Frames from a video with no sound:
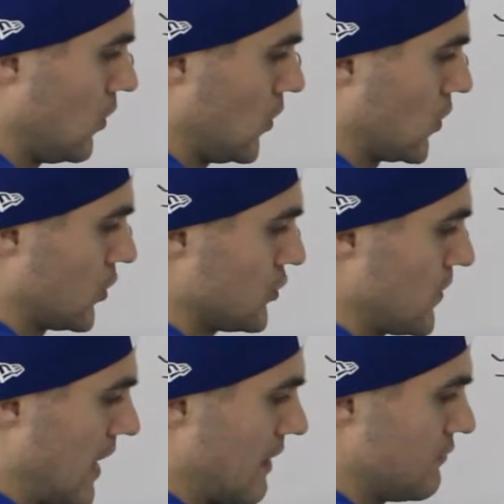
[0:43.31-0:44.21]
or
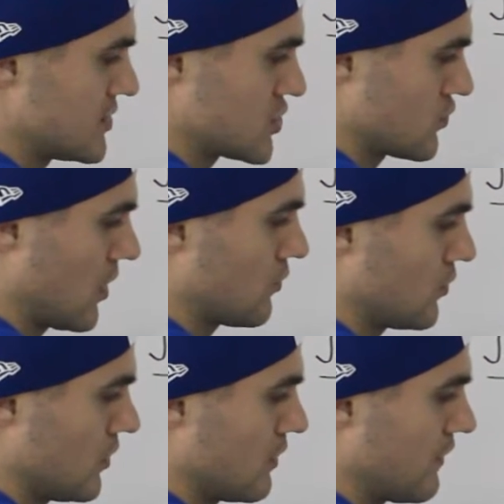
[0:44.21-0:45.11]
you have the square
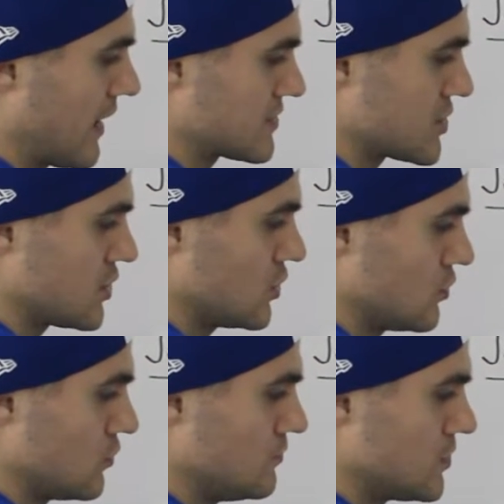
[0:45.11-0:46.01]
root of x
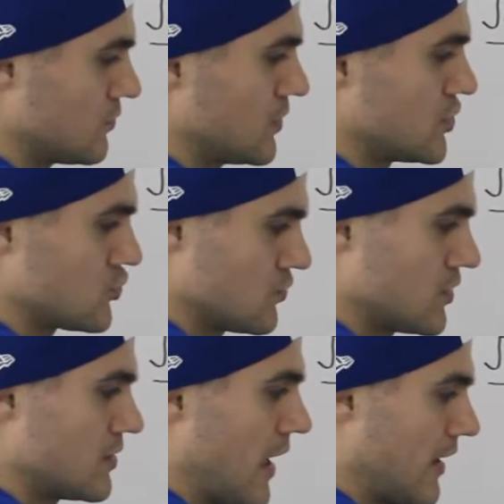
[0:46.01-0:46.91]
cubed, which
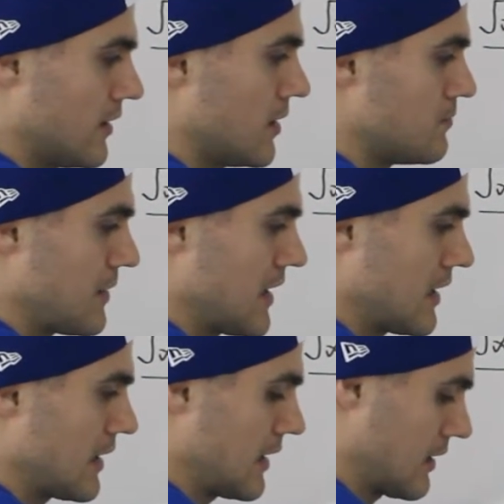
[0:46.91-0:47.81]
would end up
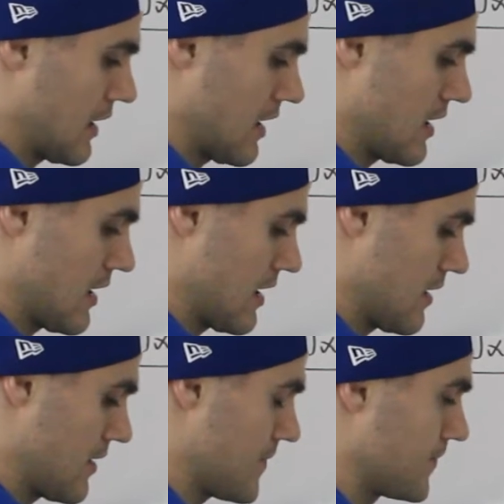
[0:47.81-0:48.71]
being,
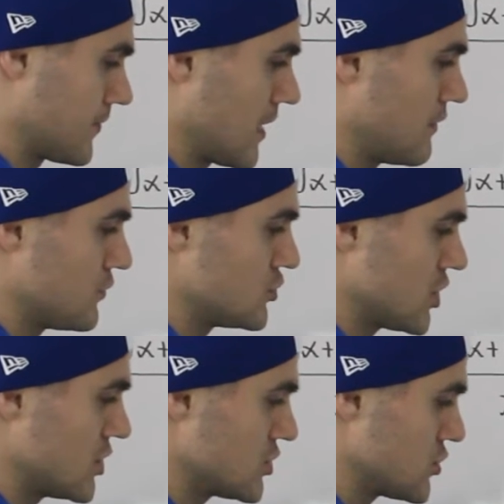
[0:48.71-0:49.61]
um, if you
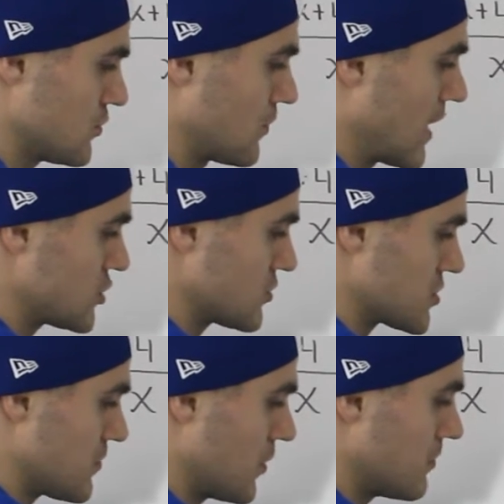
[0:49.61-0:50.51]
change it to a rational
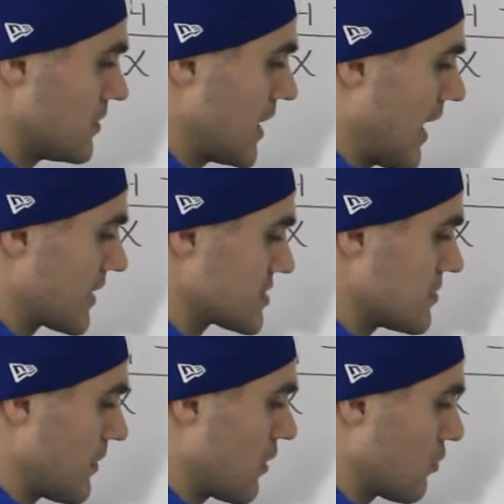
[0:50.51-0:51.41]
exponent, be x to
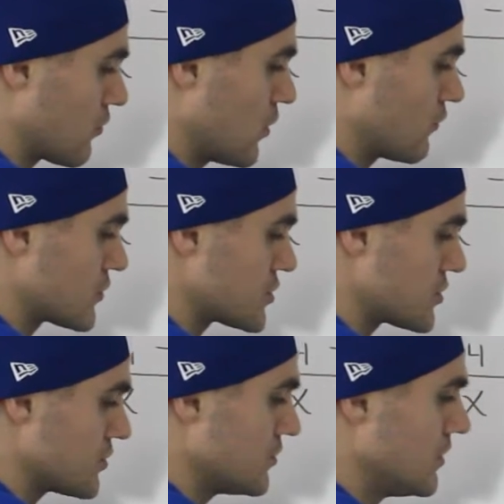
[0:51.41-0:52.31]
the power of 3 over
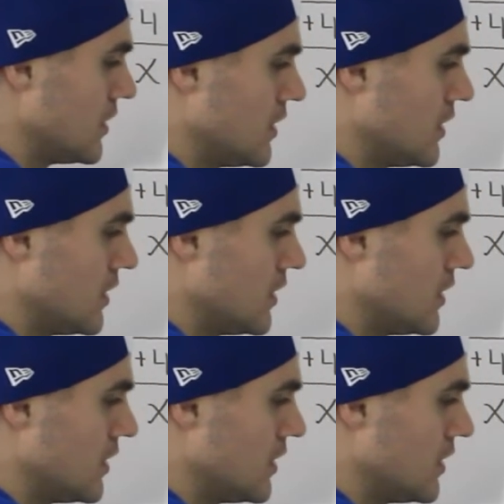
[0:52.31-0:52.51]
2